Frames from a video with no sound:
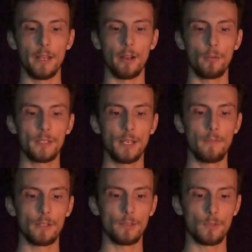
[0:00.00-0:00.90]
It helps to
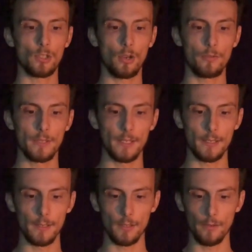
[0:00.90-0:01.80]
give it some shock
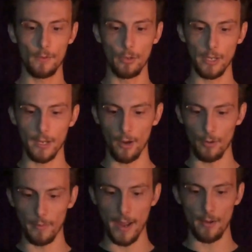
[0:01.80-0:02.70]
resistance. So if you were to go
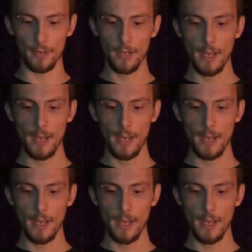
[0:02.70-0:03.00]
around